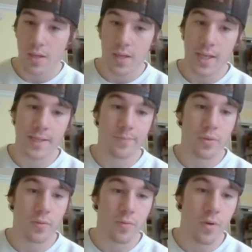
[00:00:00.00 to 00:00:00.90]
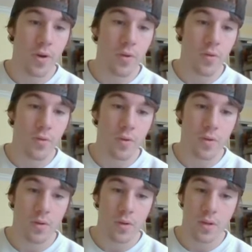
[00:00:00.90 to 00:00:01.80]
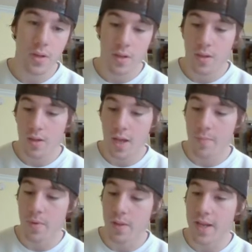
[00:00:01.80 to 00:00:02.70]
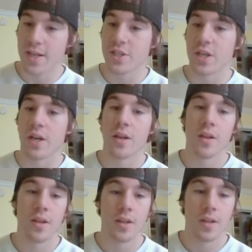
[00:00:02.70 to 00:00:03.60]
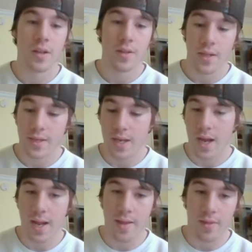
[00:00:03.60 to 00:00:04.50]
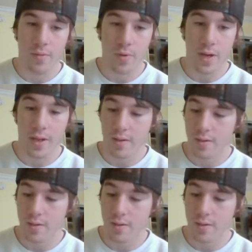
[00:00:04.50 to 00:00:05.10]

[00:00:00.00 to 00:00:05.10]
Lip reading: is Peru and Malaysia, they tie at 3.